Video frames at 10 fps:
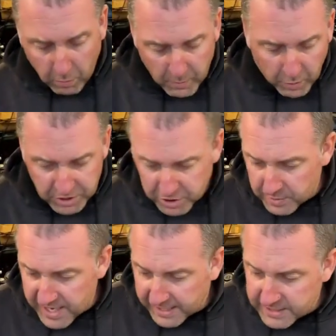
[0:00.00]
what we want to
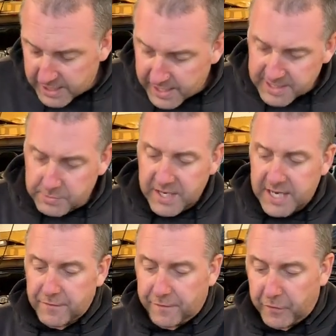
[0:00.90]
do next is we
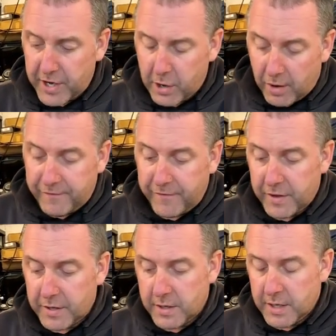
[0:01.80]
need to free
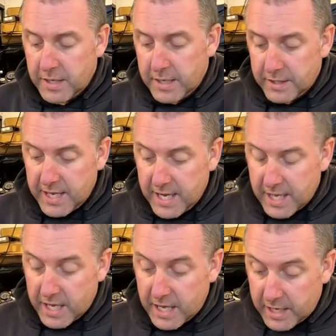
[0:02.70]
off
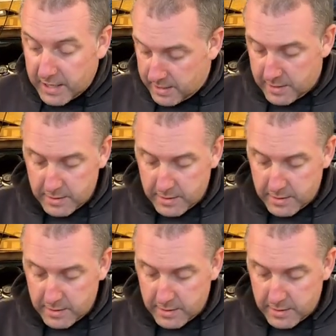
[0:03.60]
the